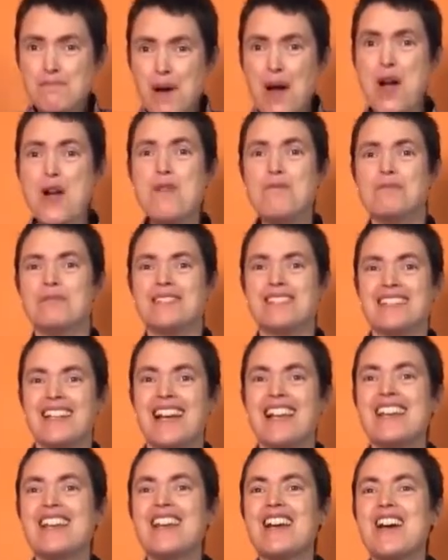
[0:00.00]
Boom!
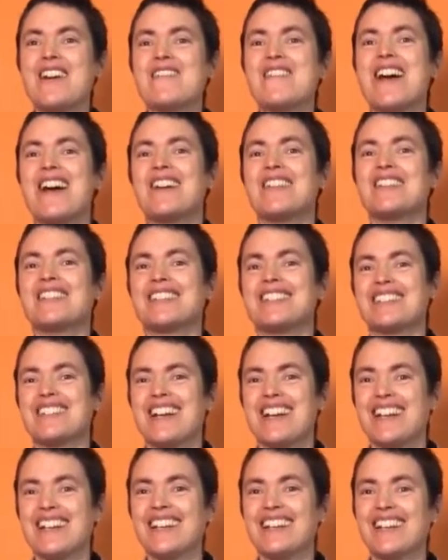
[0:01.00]
Sally go round the
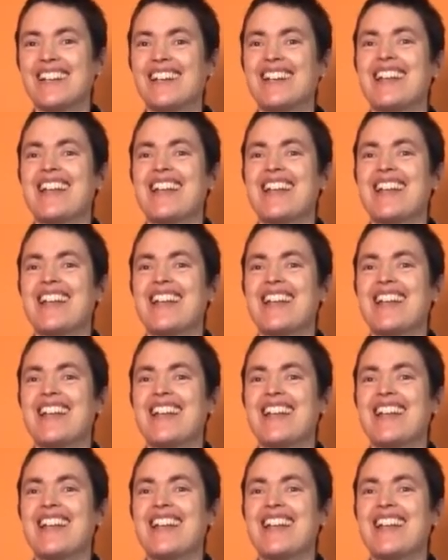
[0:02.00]
sun,